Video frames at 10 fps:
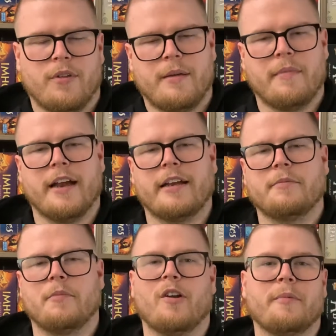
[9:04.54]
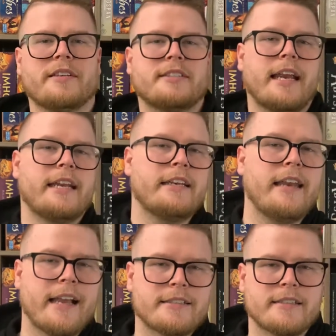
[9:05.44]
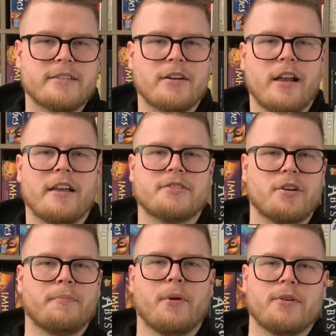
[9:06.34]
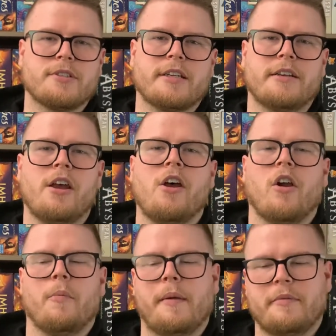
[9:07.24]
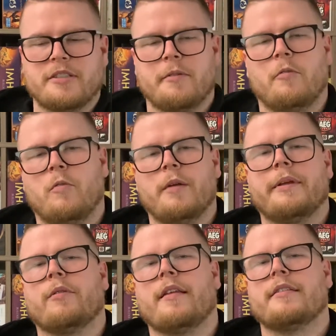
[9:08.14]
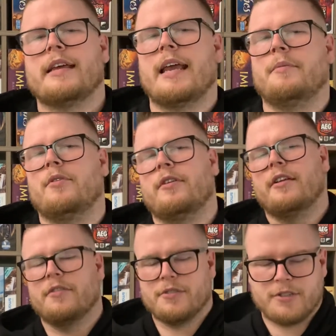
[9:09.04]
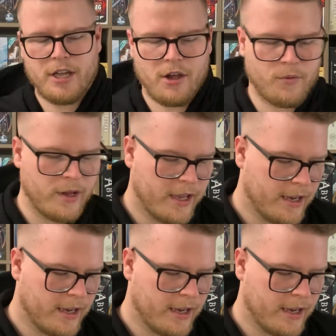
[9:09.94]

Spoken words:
they might want to be standing next to a certain person, or maybe someone want to be around the table and others don't.